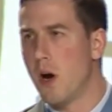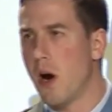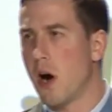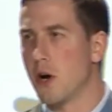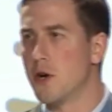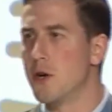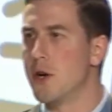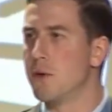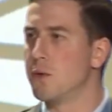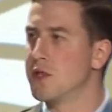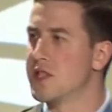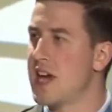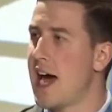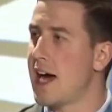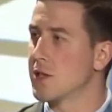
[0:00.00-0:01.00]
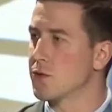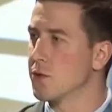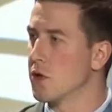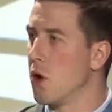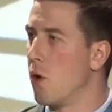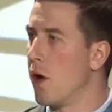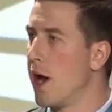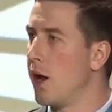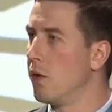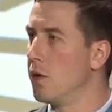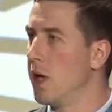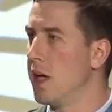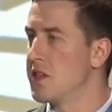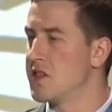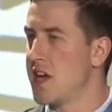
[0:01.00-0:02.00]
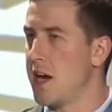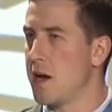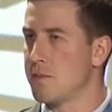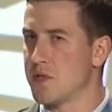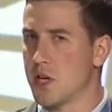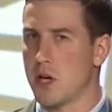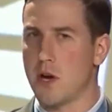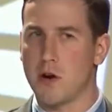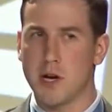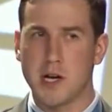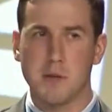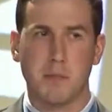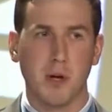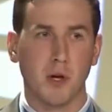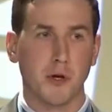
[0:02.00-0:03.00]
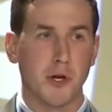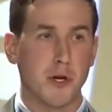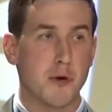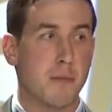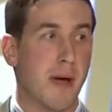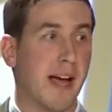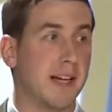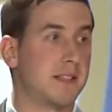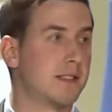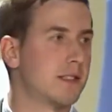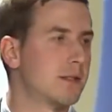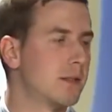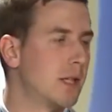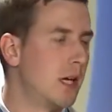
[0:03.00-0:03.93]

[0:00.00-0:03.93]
our unit was tasked with going out and setting up security to build a new base.